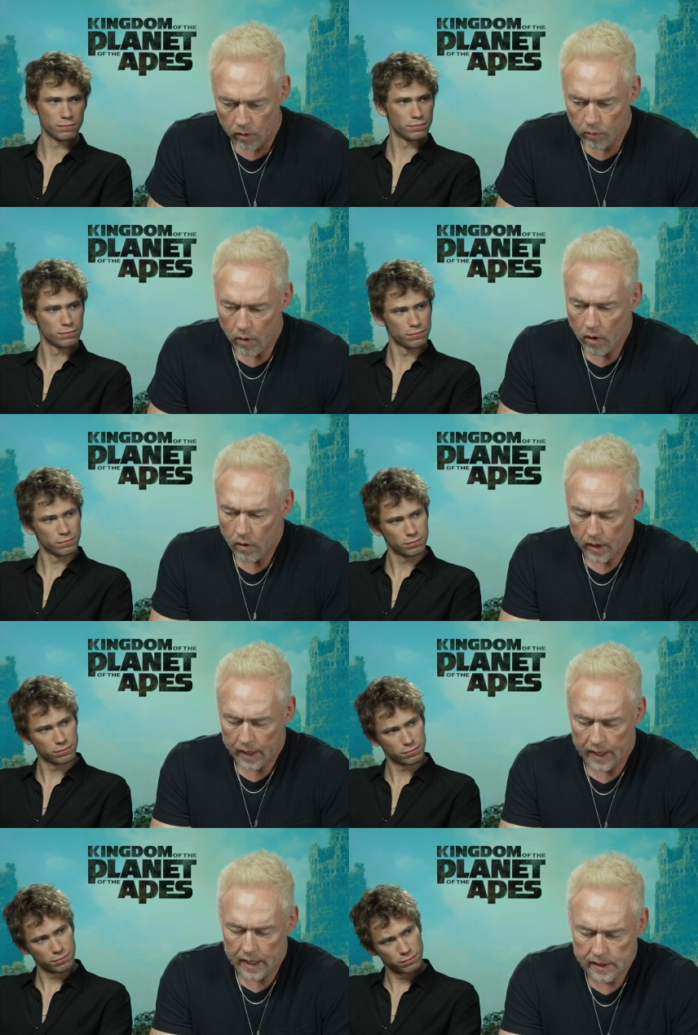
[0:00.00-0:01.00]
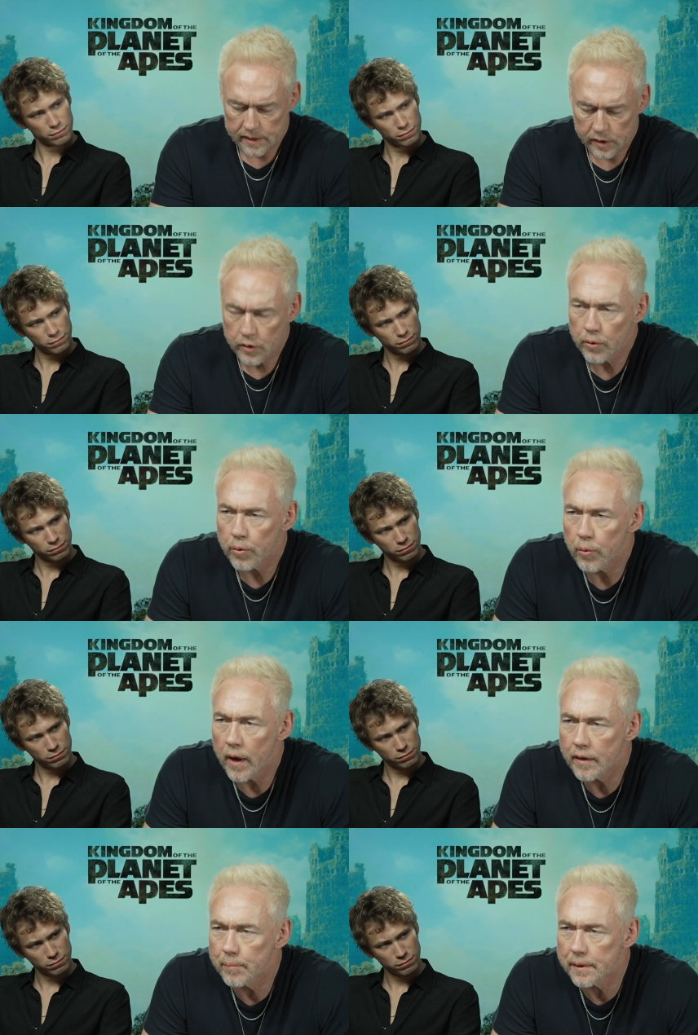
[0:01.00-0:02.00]
Speaker 1: Well, he's
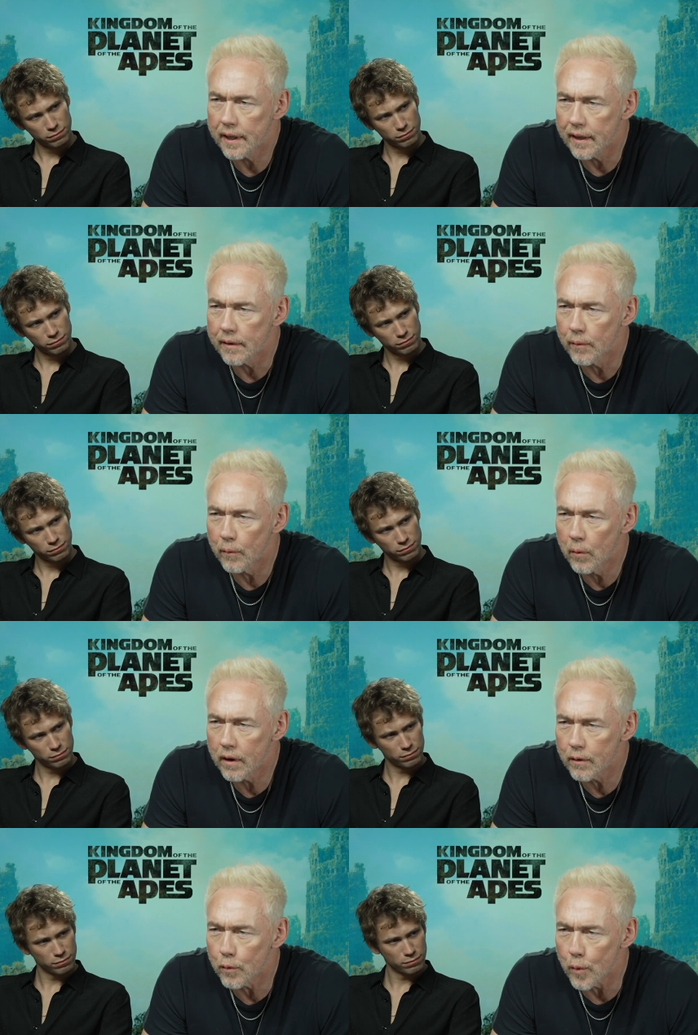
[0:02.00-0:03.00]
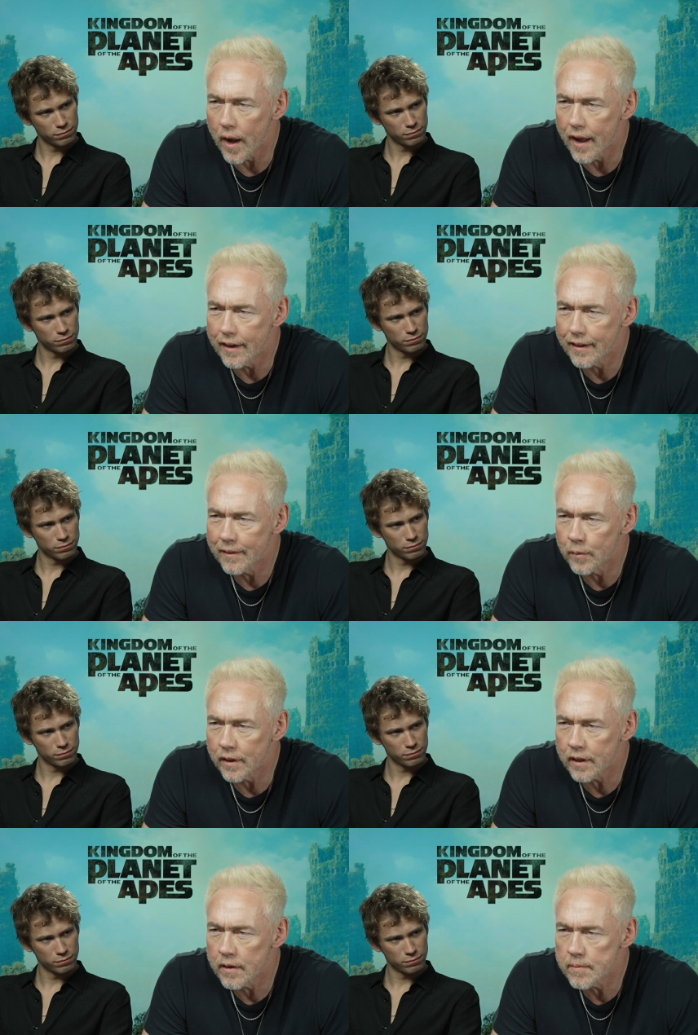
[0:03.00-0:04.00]
incredibly well read when
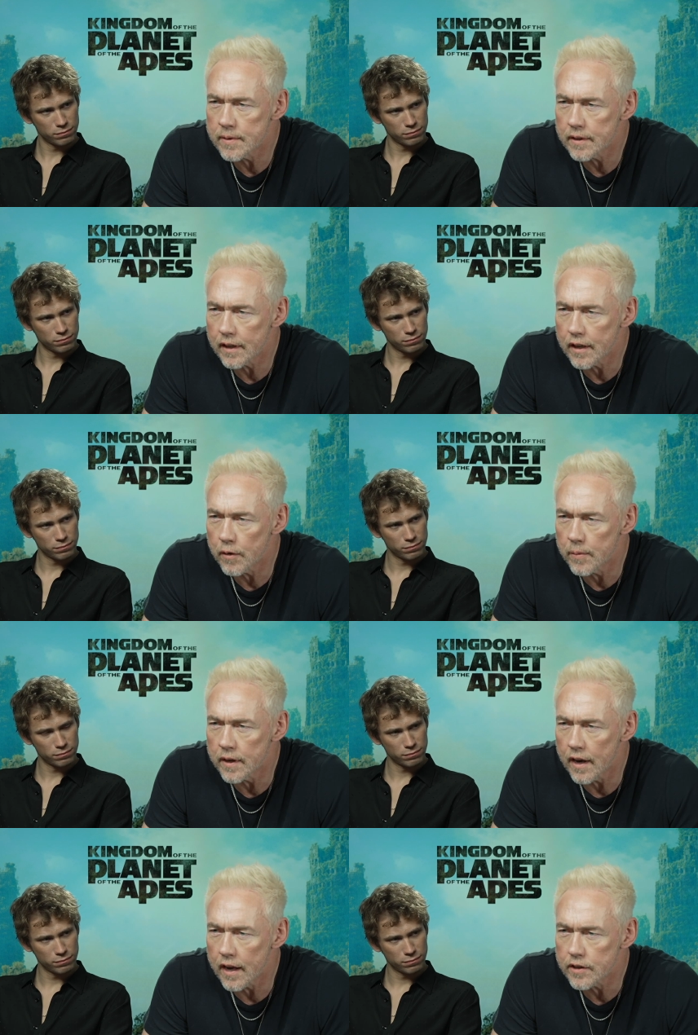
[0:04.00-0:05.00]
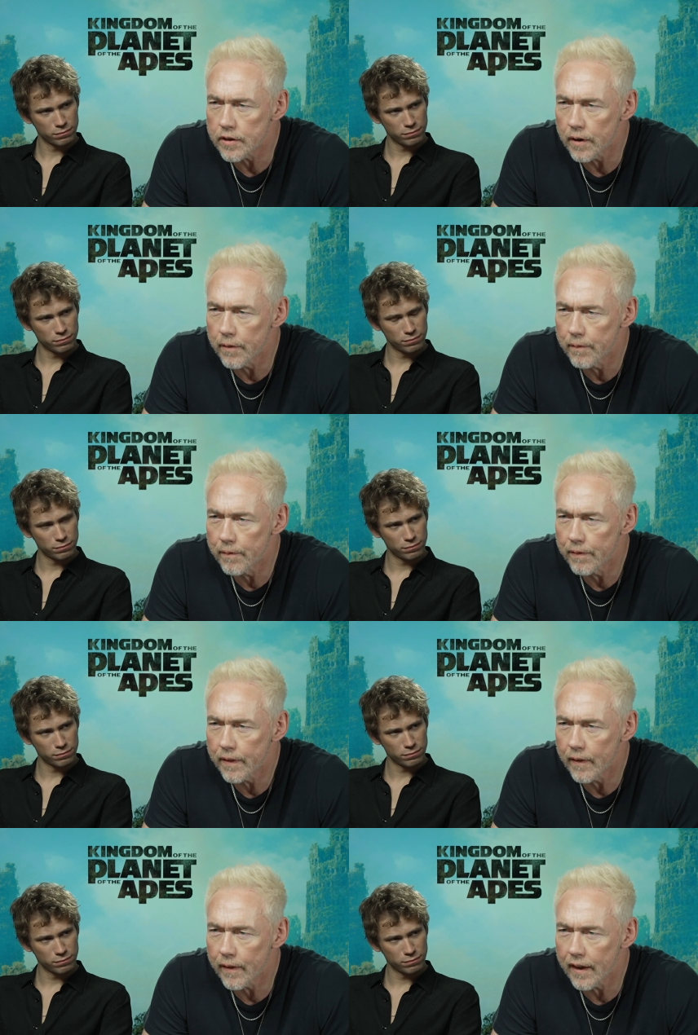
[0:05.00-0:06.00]
it comes to human nature. Right.
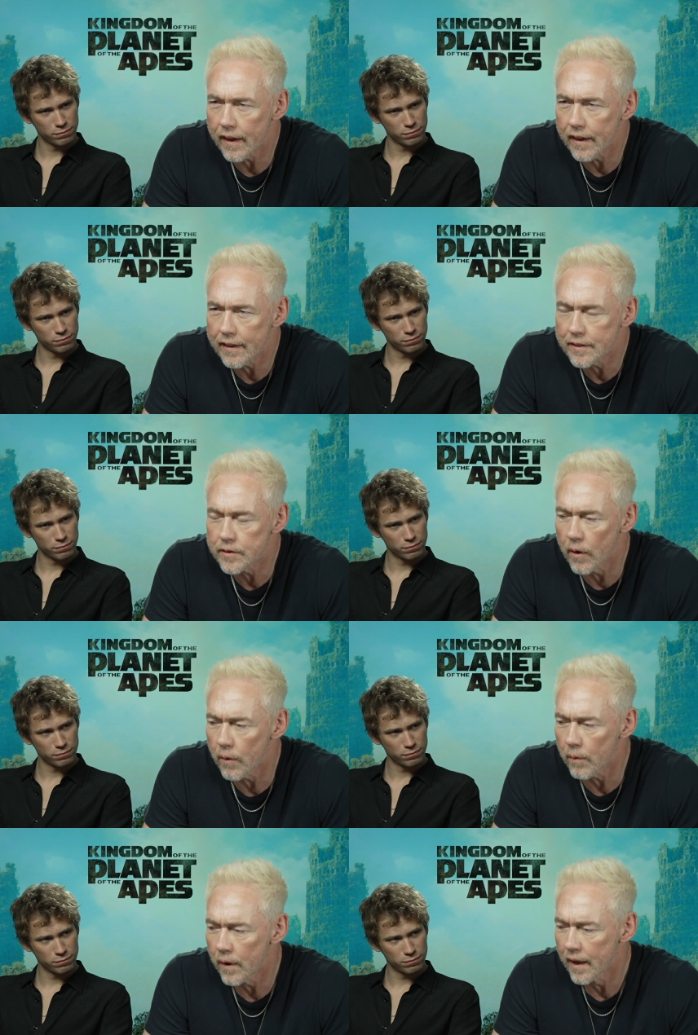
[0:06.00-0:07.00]
Okay, so.